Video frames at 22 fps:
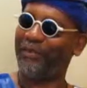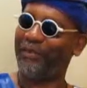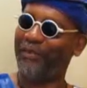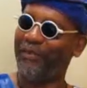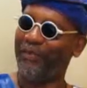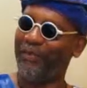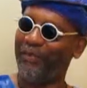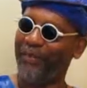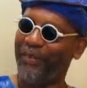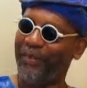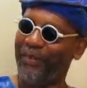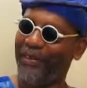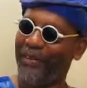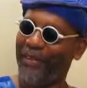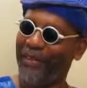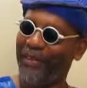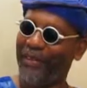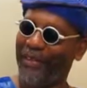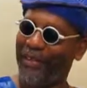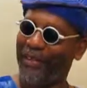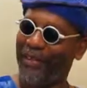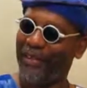Mm.
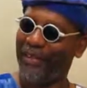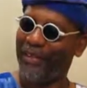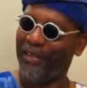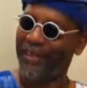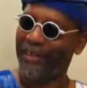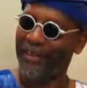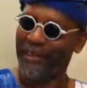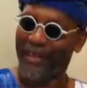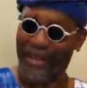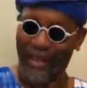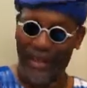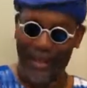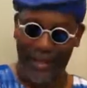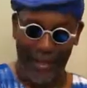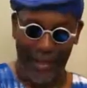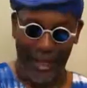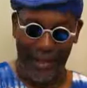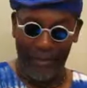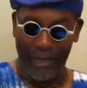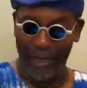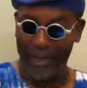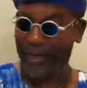
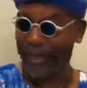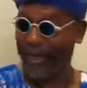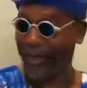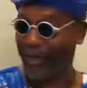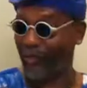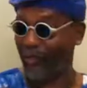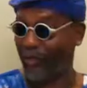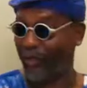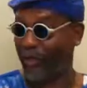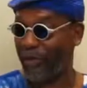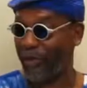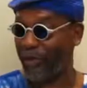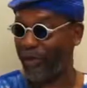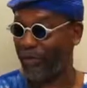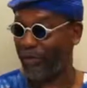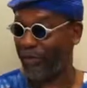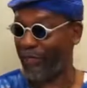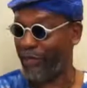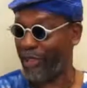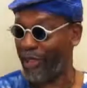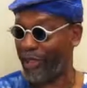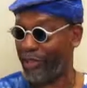Now, I'm not saying it's worth it to
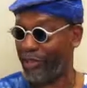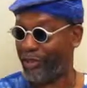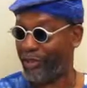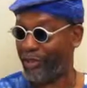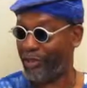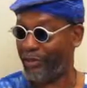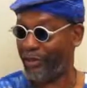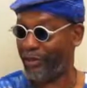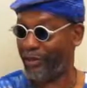be rich,